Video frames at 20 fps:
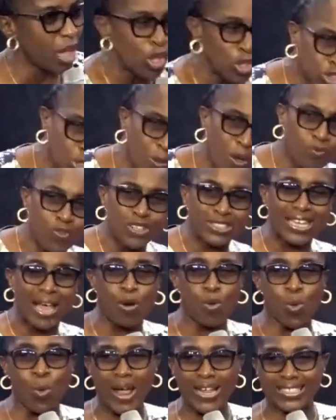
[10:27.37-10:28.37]
Some of us are
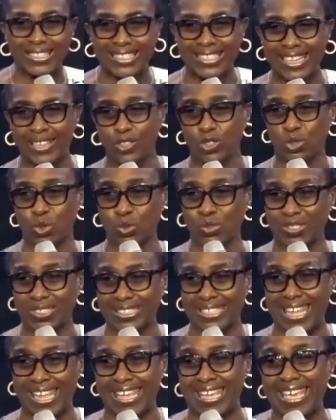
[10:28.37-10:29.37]
waiting to
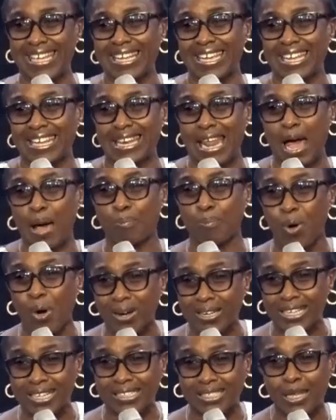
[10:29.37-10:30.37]
see healing in our
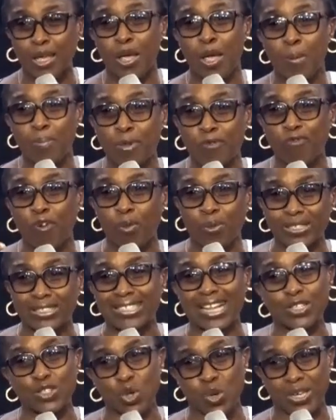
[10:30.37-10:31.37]
bodies before we
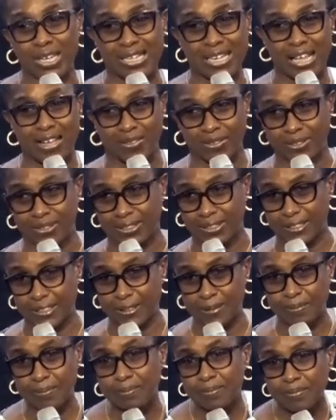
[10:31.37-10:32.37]
start talking health.
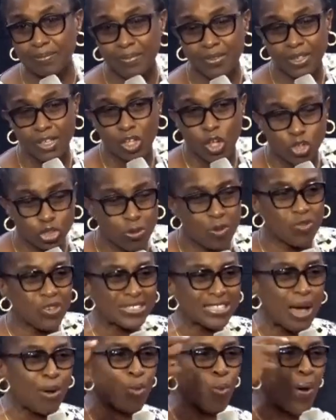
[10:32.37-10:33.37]
Some of
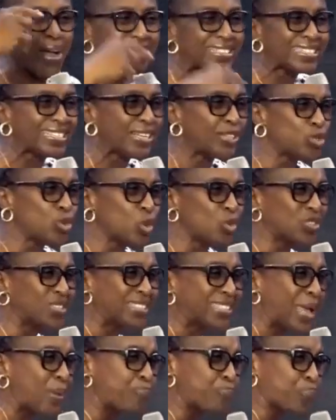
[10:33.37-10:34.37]
us are waiting to
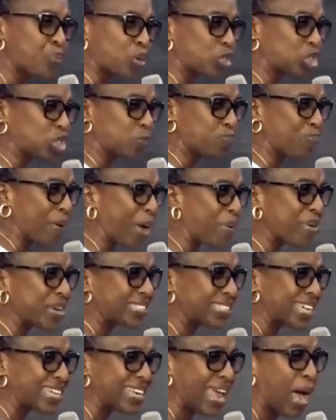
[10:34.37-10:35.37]
see
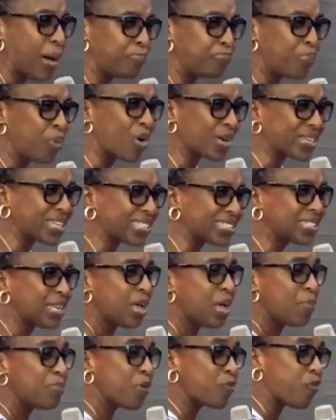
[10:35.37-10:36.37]
prosperity in our
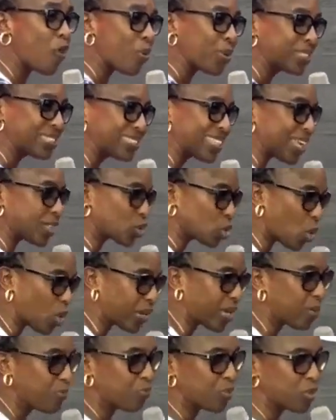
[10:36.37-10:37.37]
bodies before we start talking